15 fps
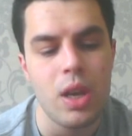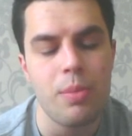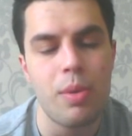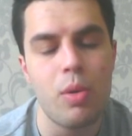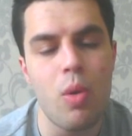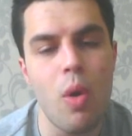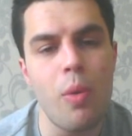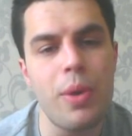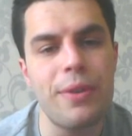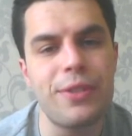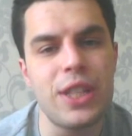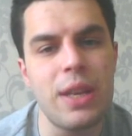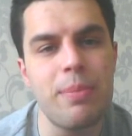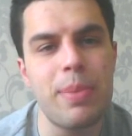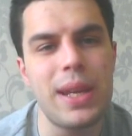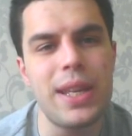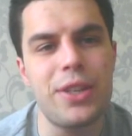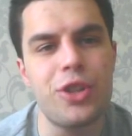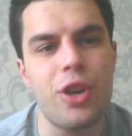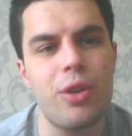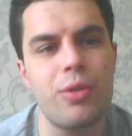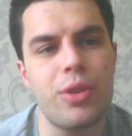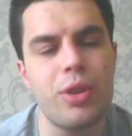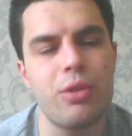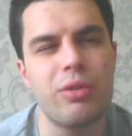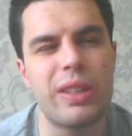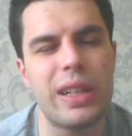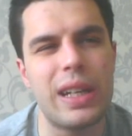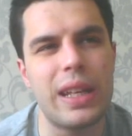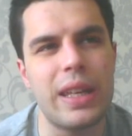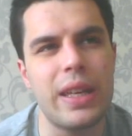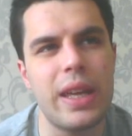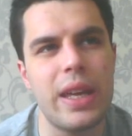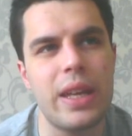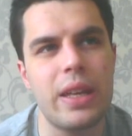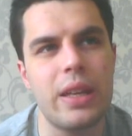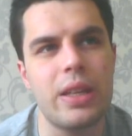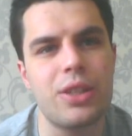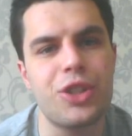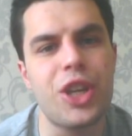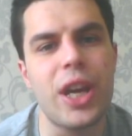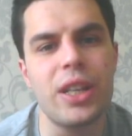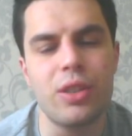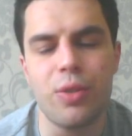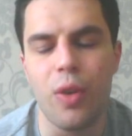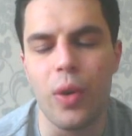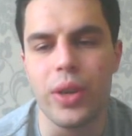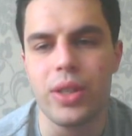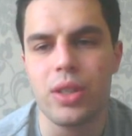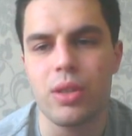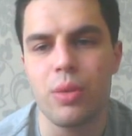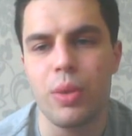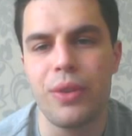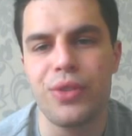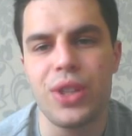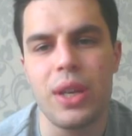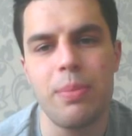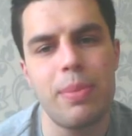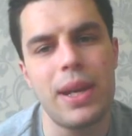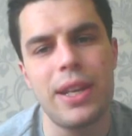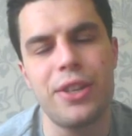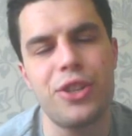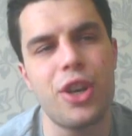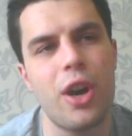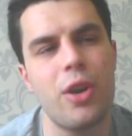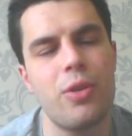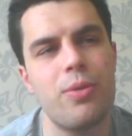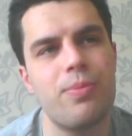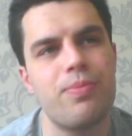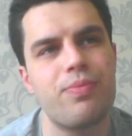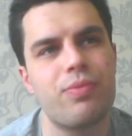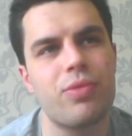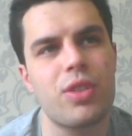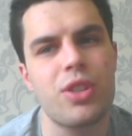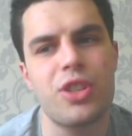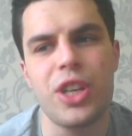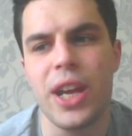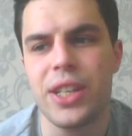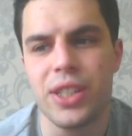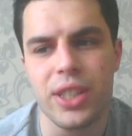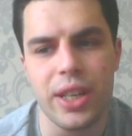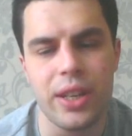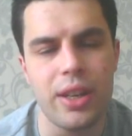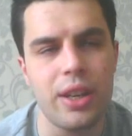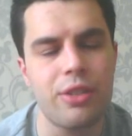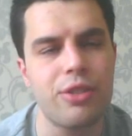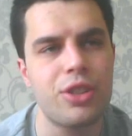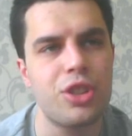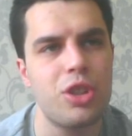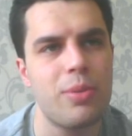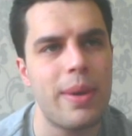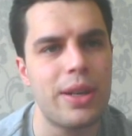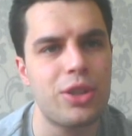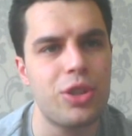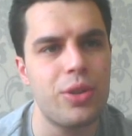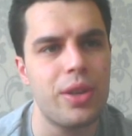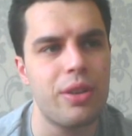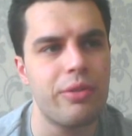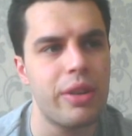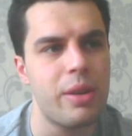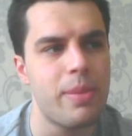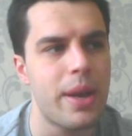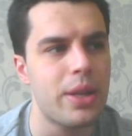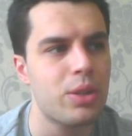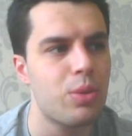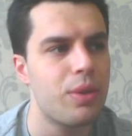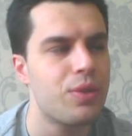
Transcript: But what we've seen Billy Joe do really is chase fights. We've seen Billy Joe chasing a Chris Eubank Jr. rematch.